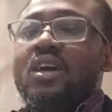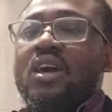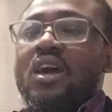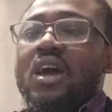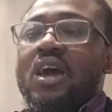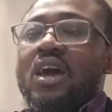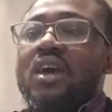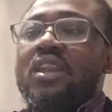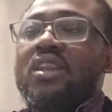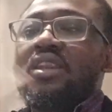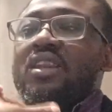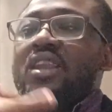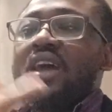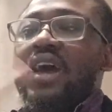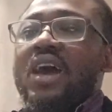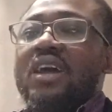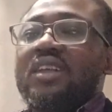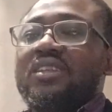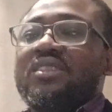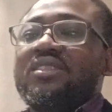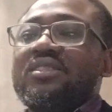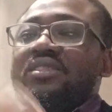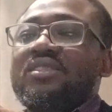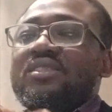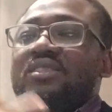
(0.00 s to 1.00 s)
and
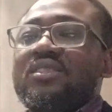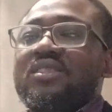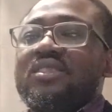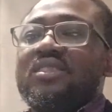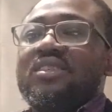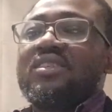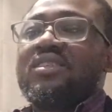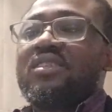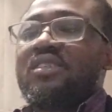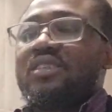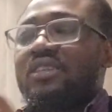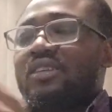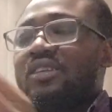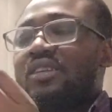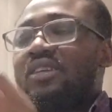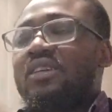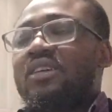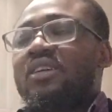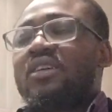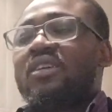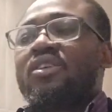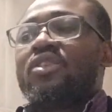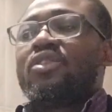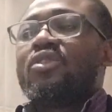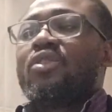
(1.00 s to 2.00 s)
that.
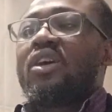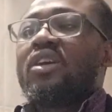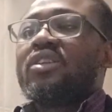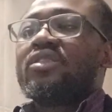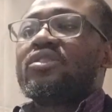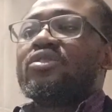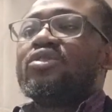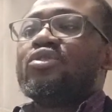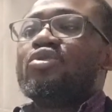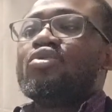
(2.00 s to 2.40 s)
You want